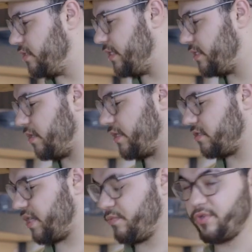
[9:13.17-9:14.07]
This tight
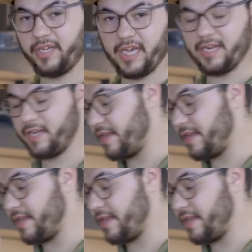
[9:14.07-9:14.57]
side, what you can